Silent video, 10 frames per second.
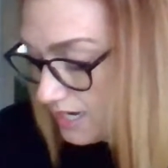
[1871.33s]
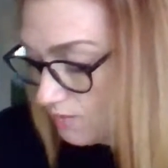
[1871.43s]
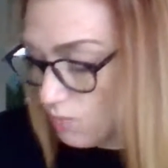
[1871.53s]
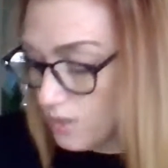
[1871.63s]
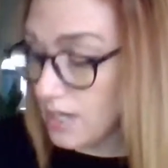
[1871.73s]

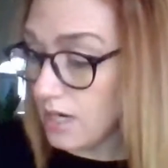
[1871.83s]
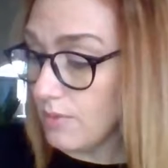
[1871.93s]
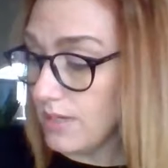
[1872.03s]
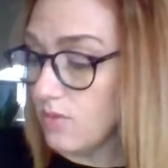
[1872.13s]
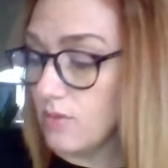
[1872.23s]
And what are
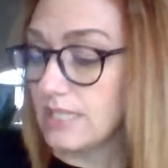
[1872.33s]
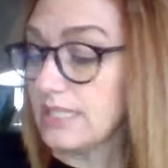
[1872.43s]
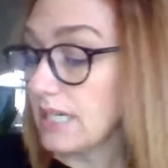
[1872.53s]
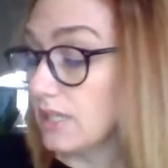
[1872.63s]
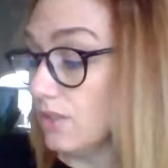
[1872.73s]
we going
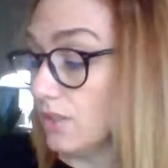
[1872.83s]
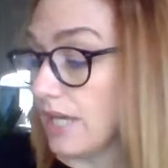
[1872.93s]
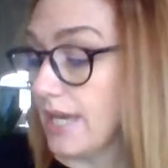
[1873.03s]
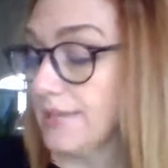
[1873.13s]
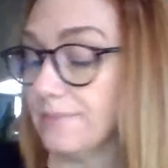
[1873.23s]
to
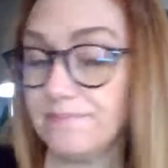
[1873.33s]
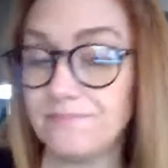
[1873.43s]
underline?